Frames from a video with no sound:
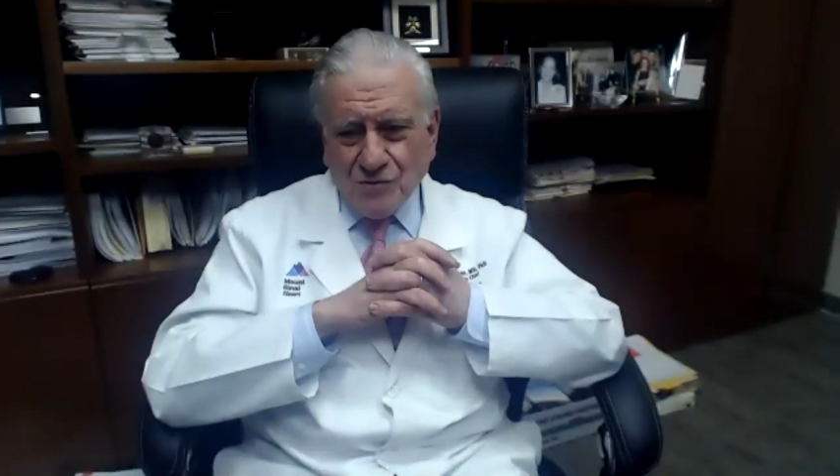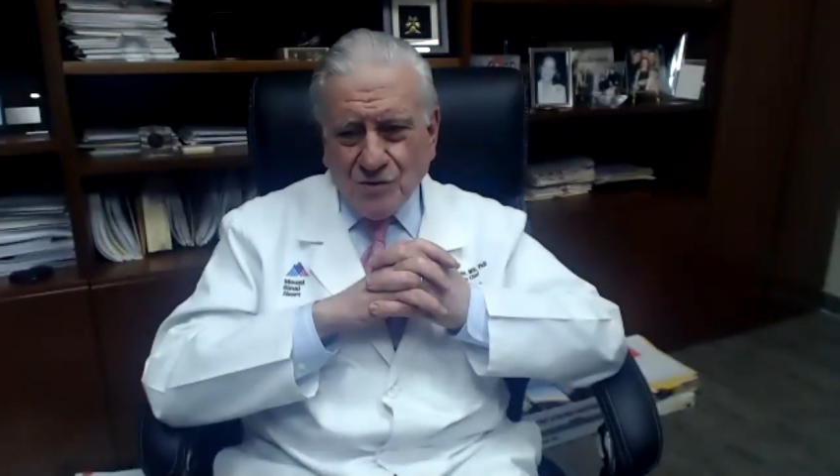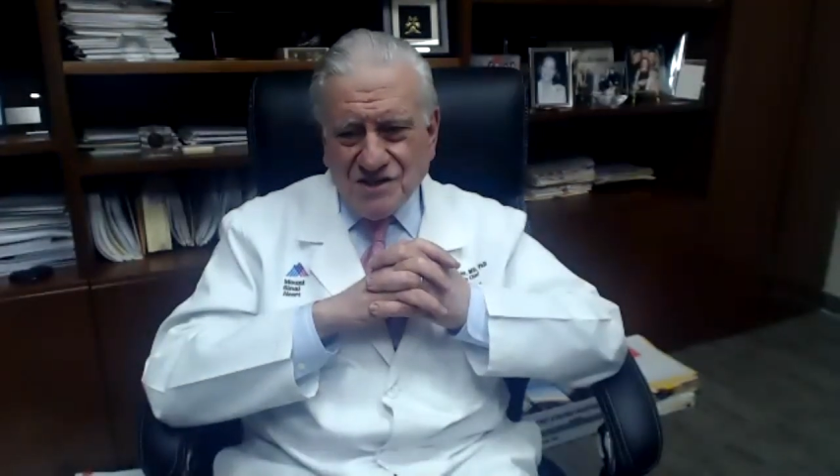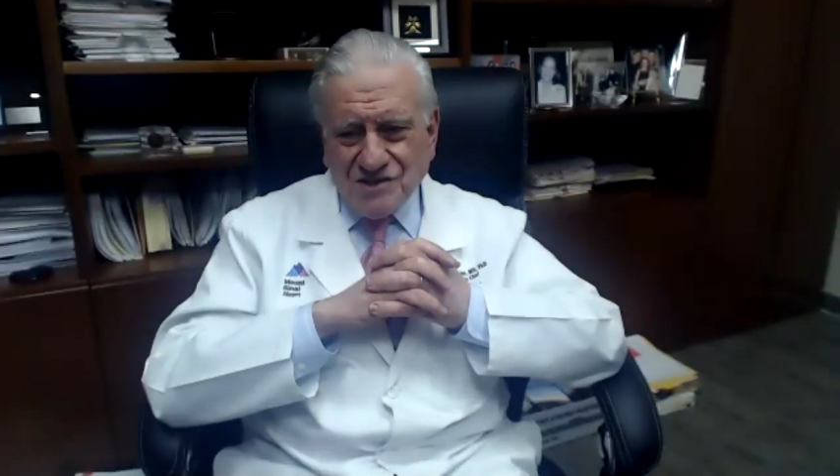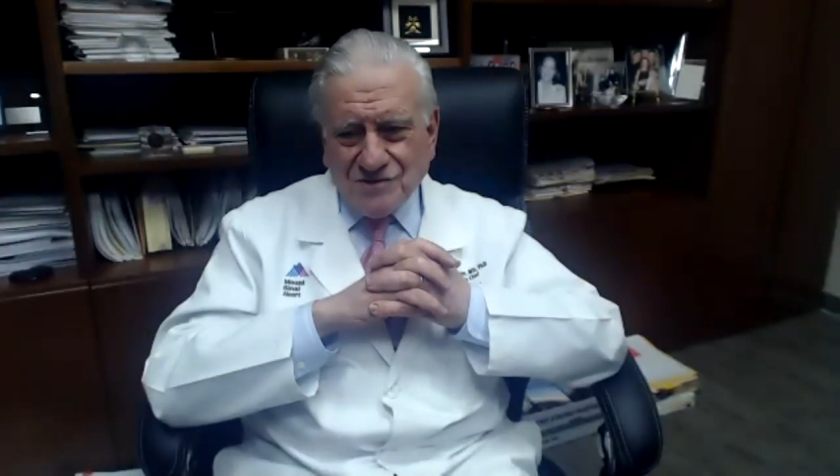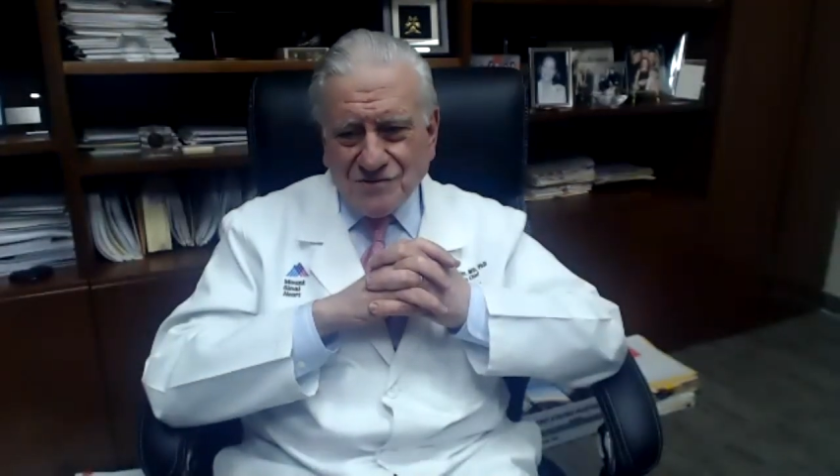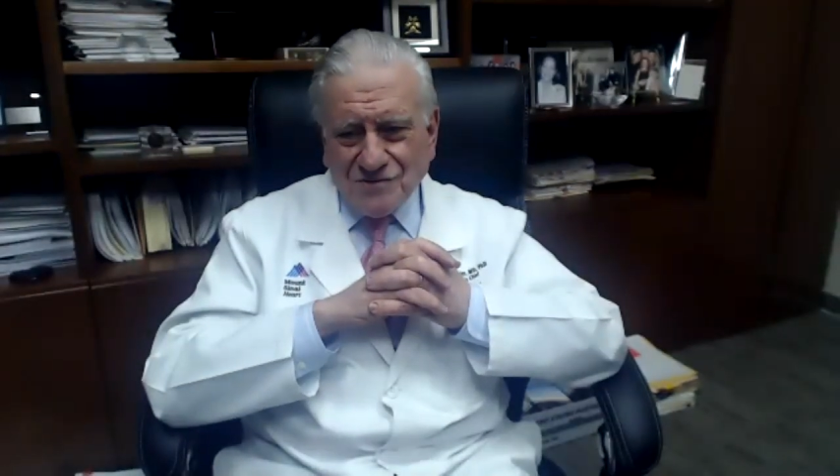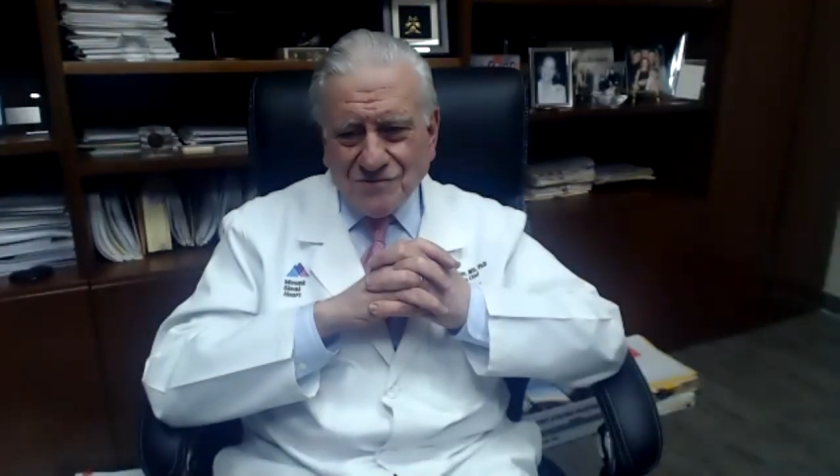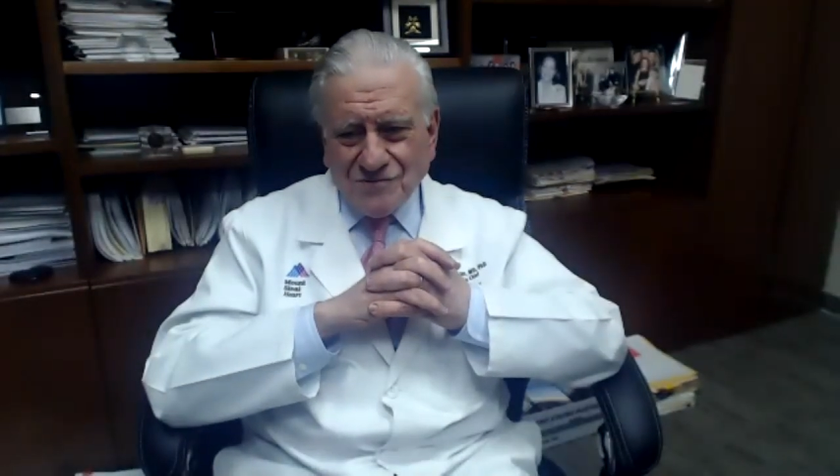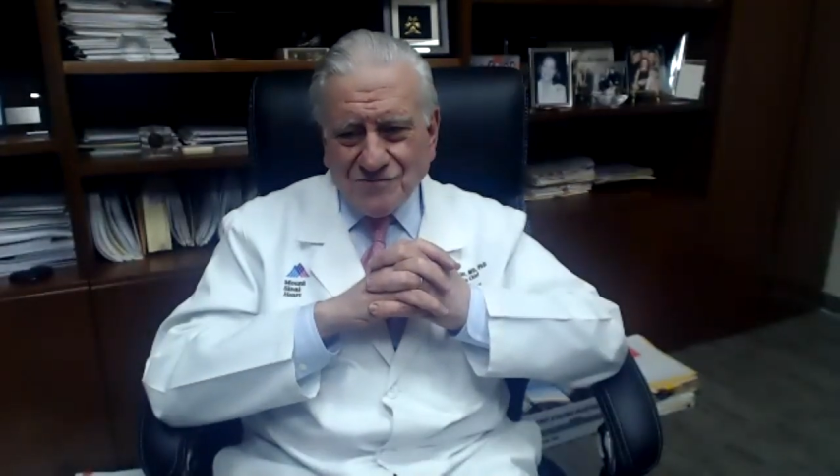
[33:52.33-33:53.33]
question.
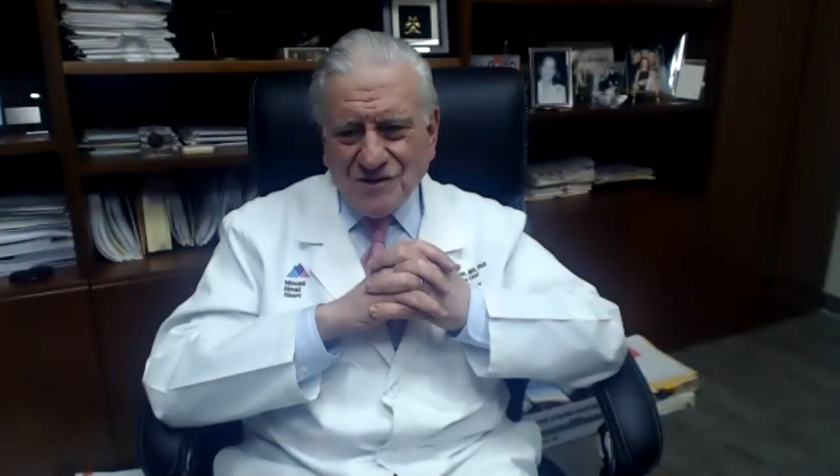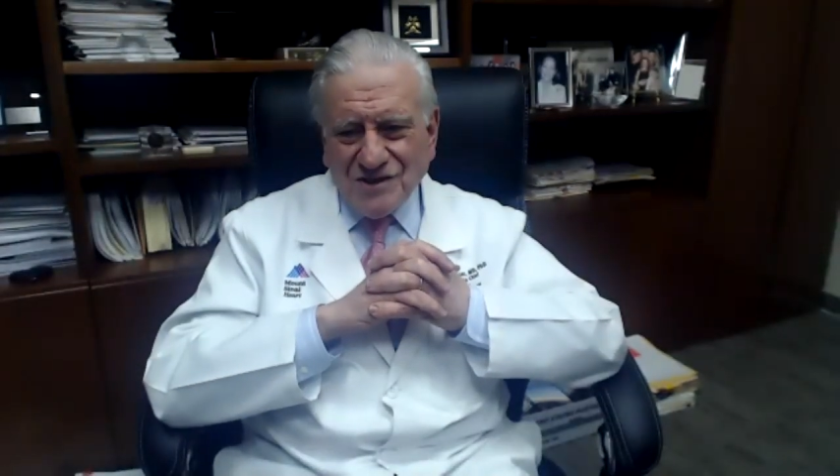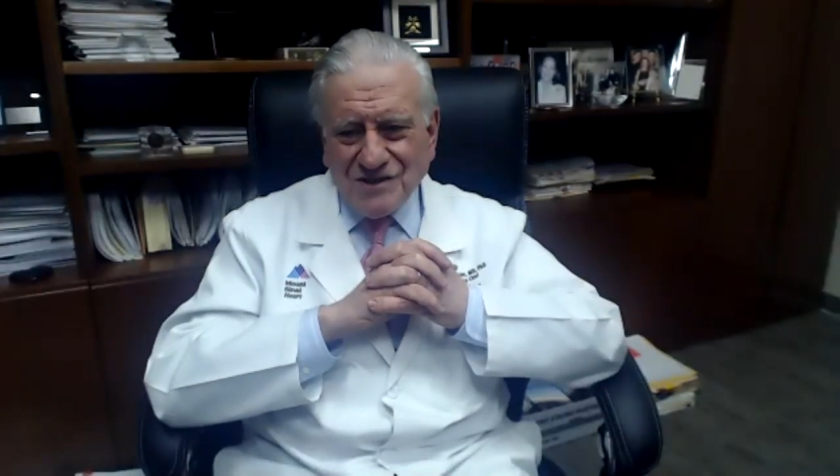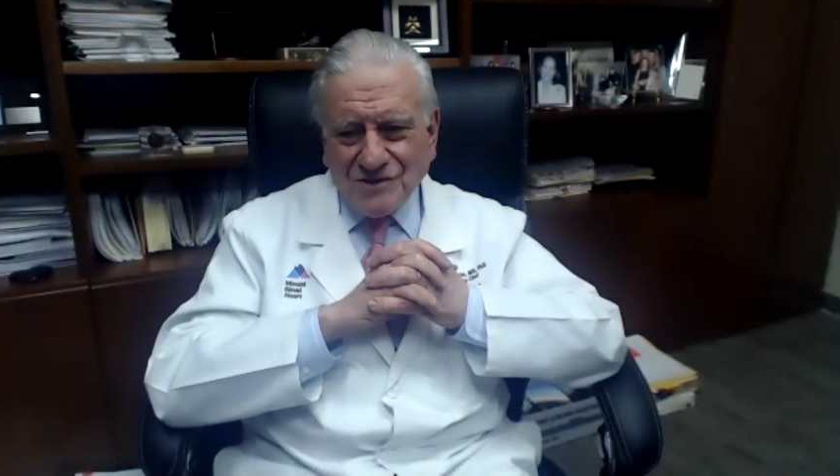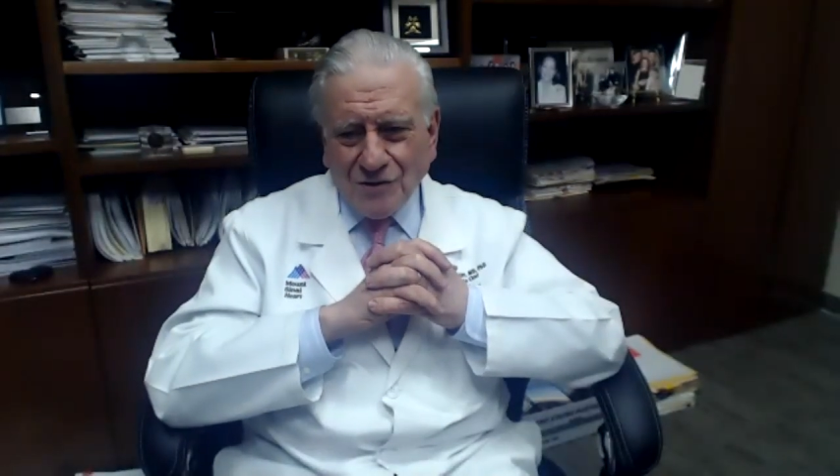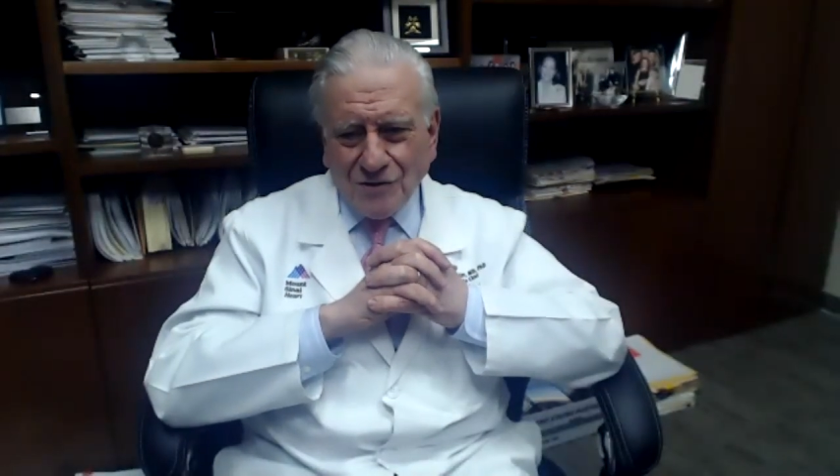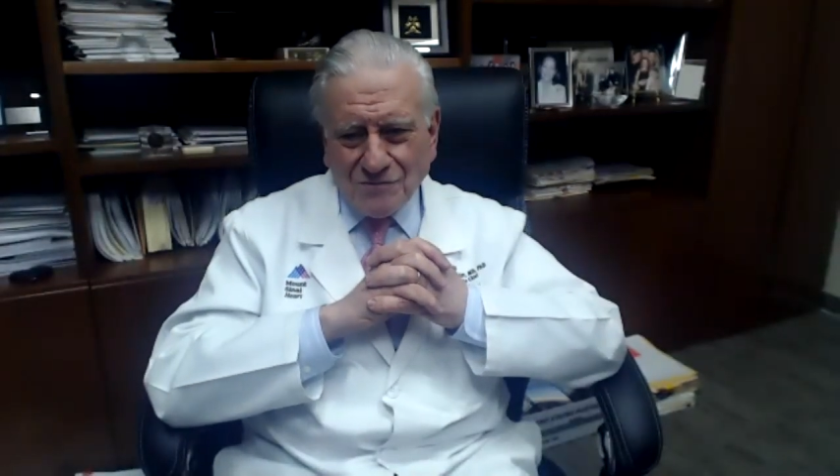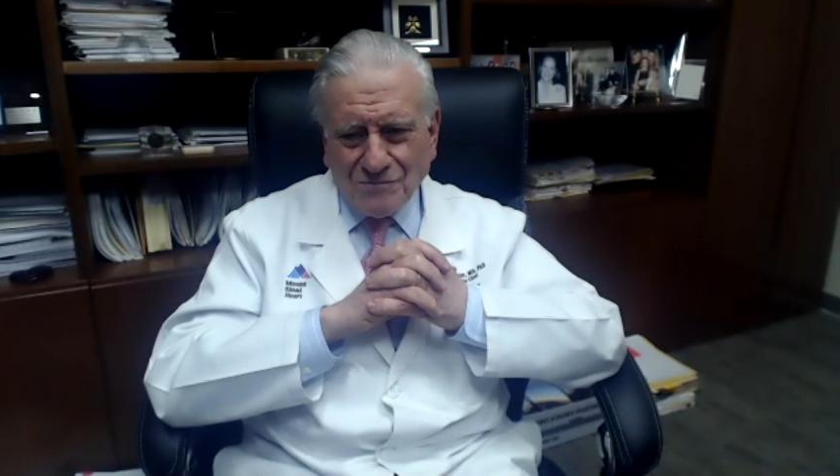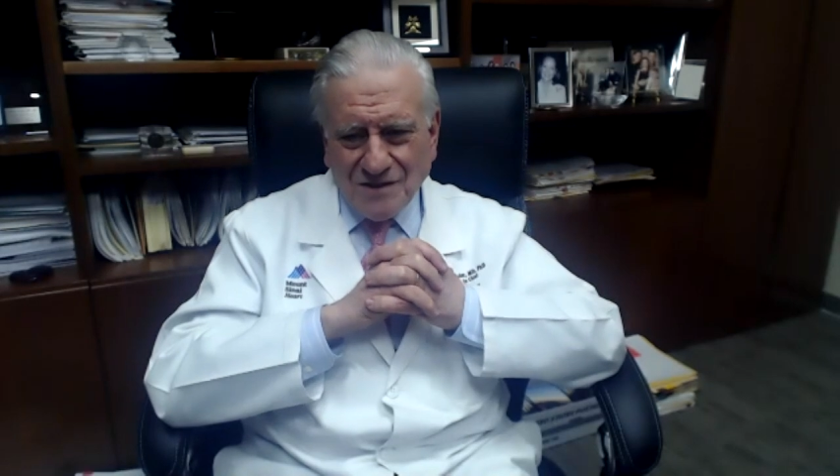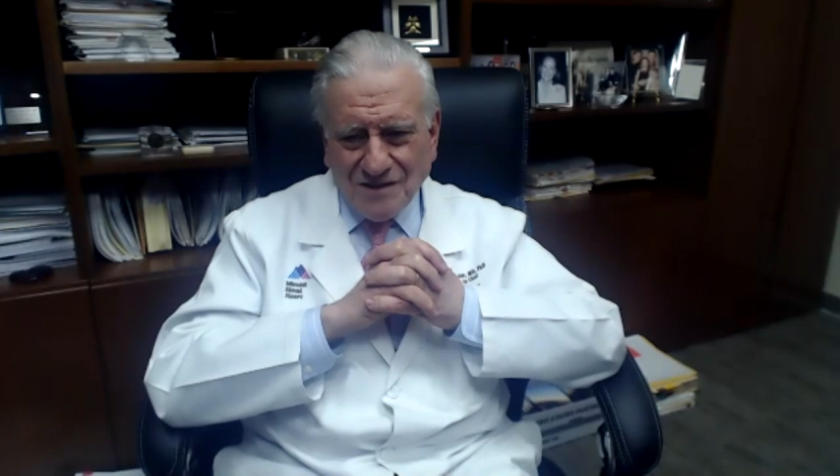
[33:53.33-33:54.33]
What he
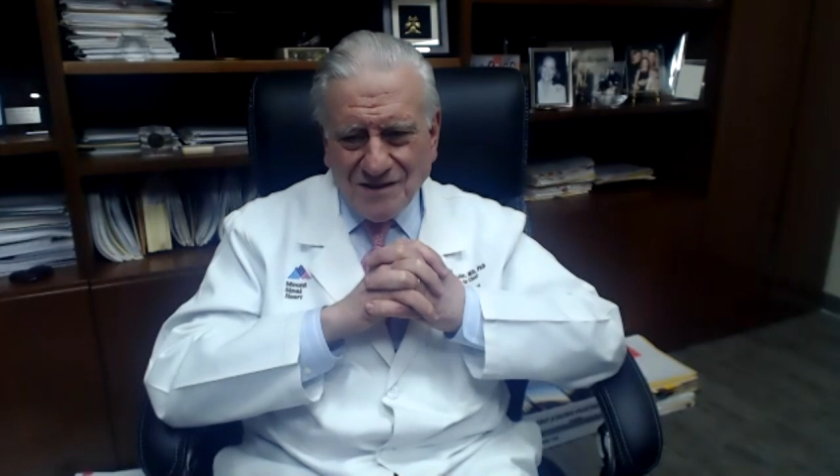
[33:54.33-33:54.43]
told me